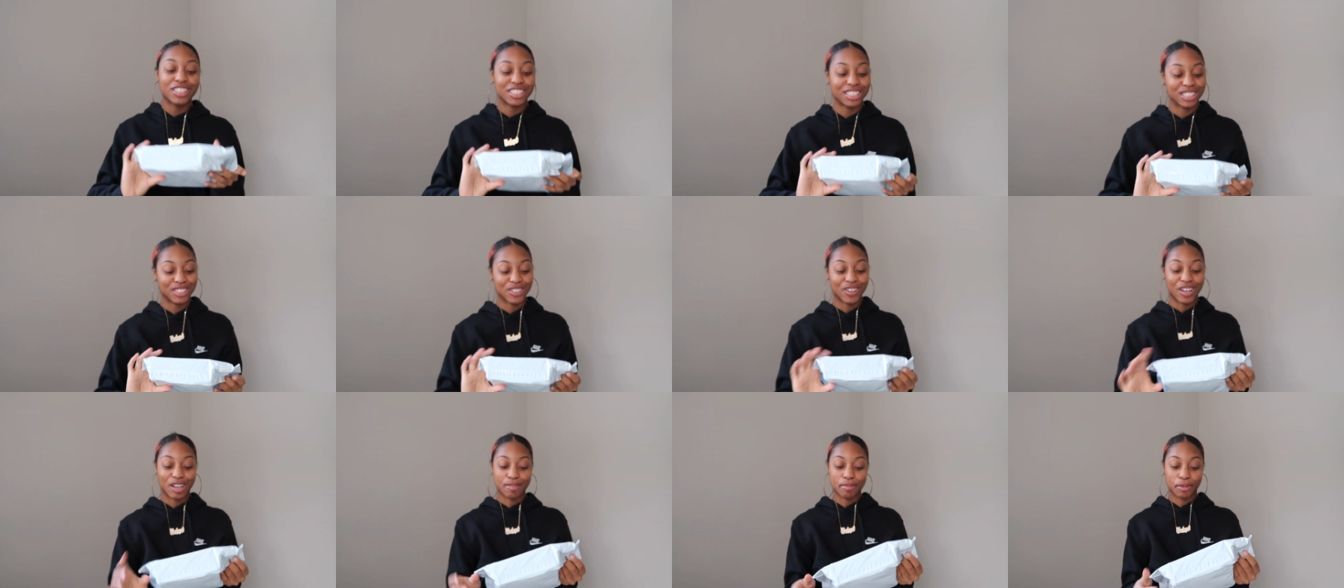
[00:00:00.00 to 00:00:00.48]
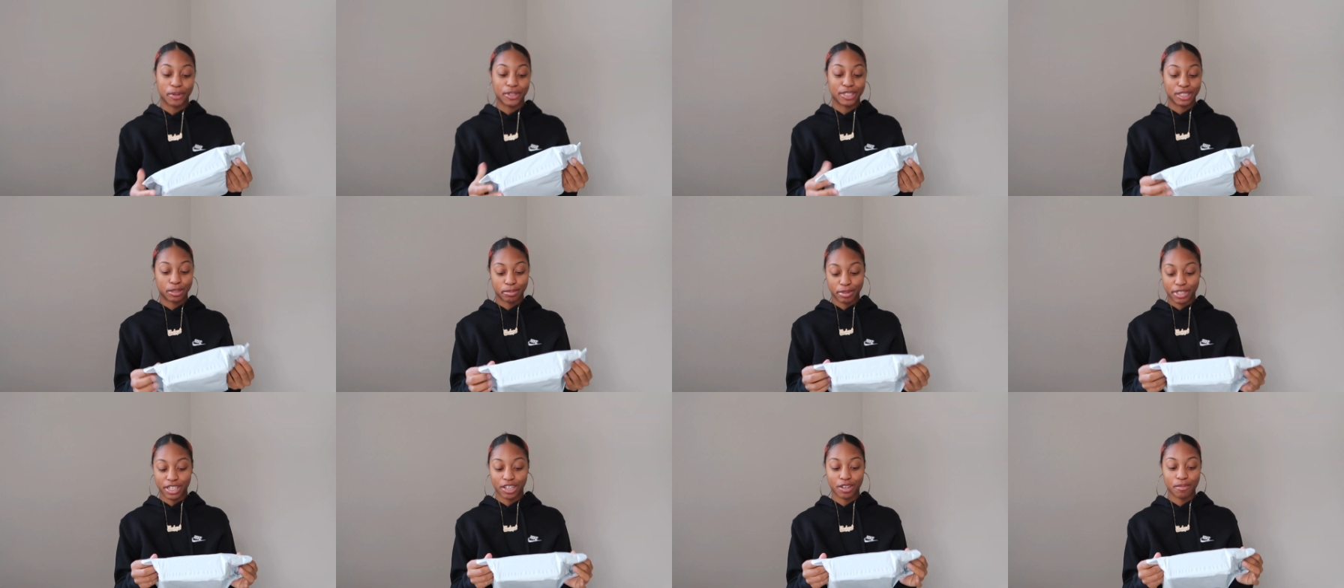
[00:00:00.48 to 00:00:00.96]
So I'm going
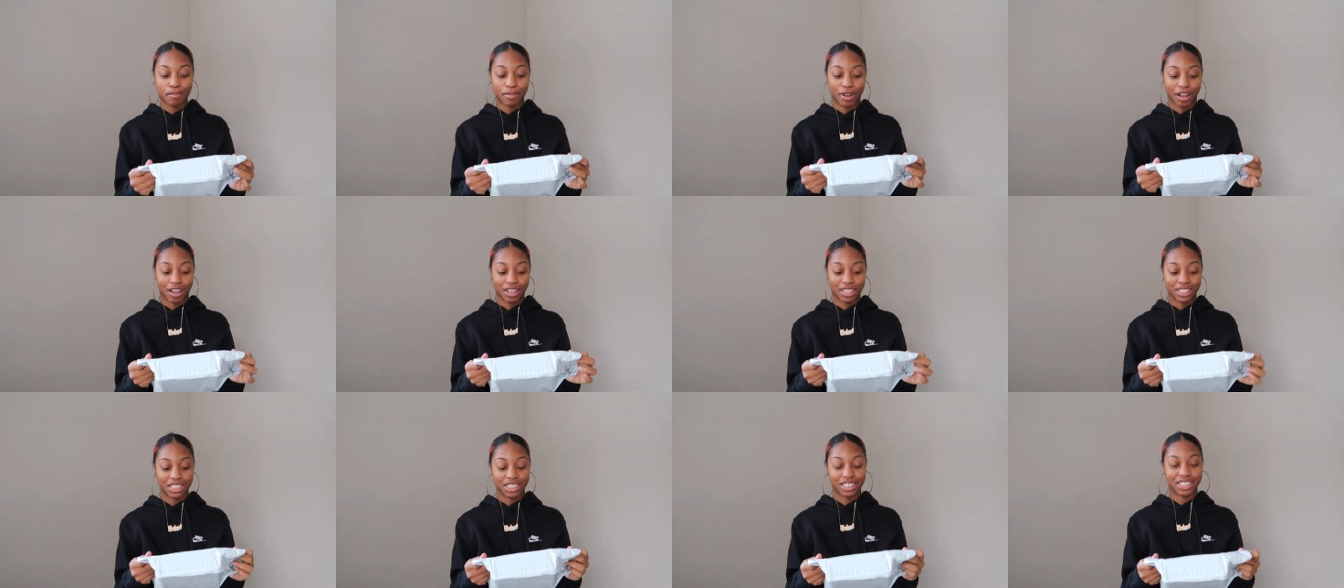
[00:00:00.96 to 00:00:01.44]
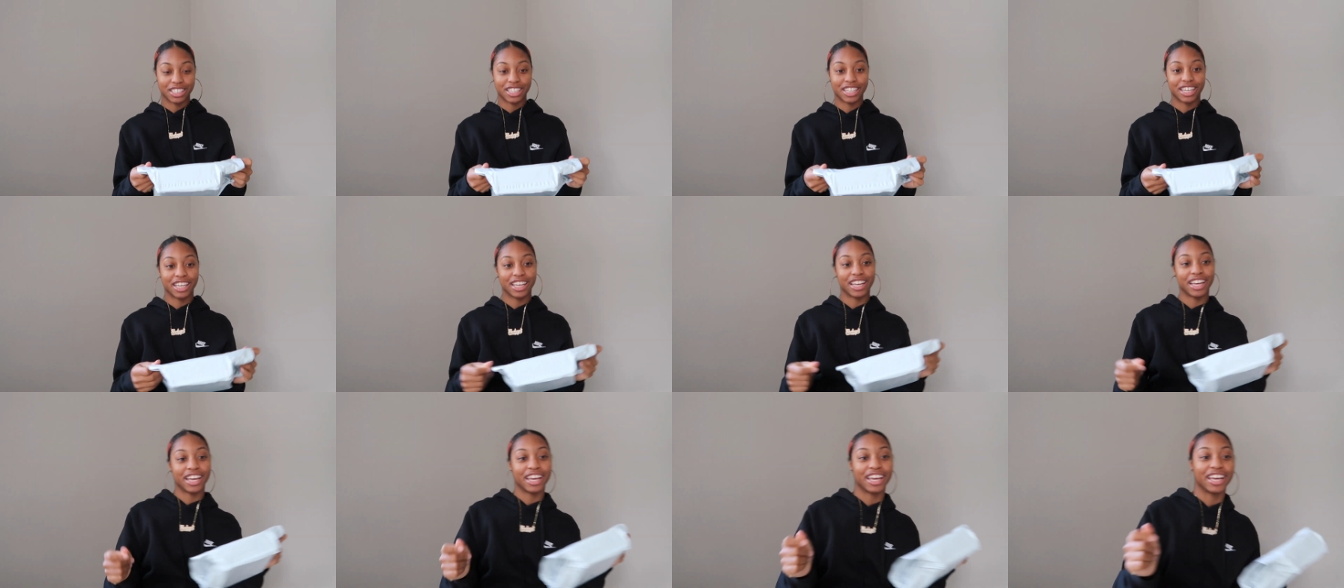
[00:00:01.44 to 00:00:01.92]
to be unboxing
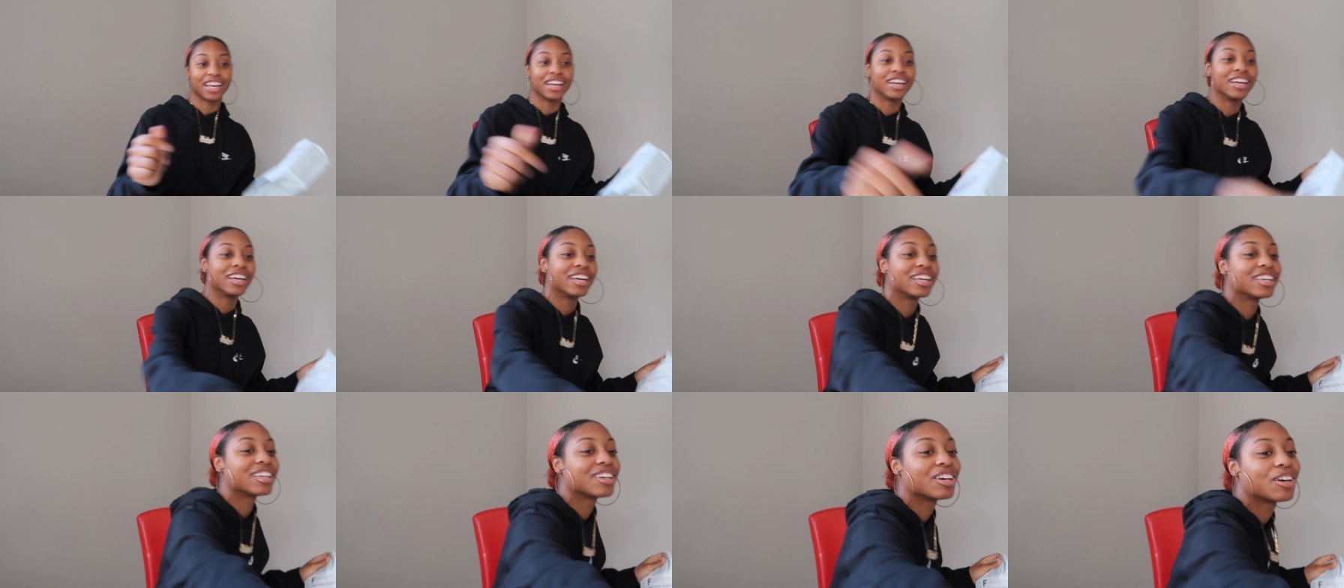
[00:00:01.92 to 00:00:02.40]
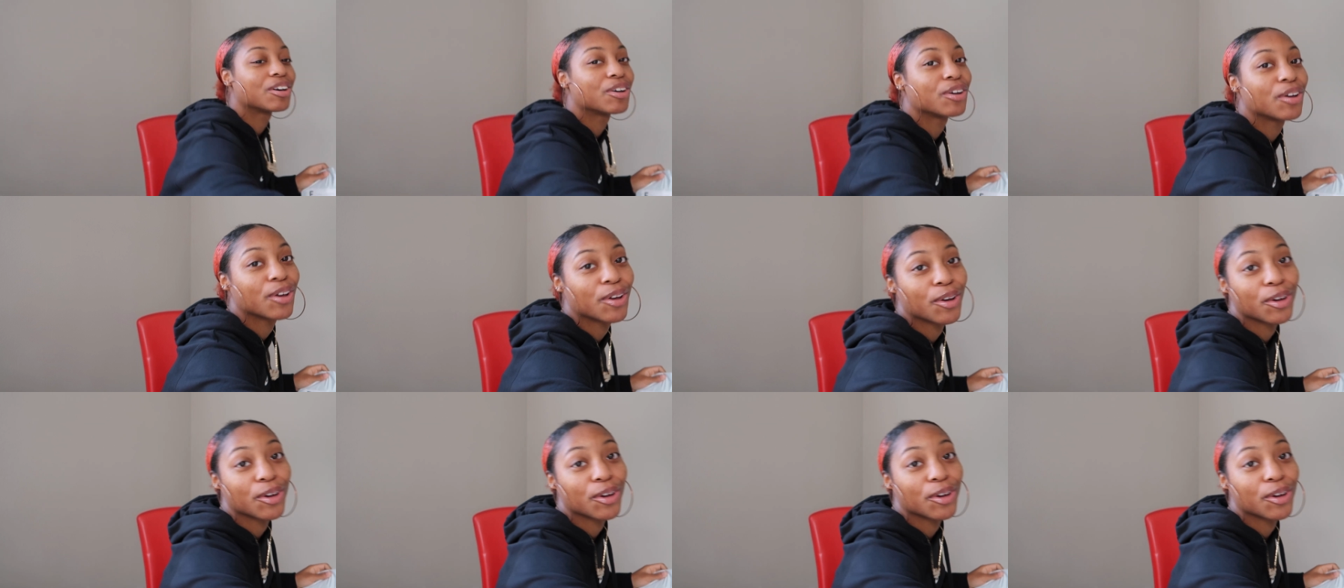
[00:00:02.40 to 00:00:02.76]
it and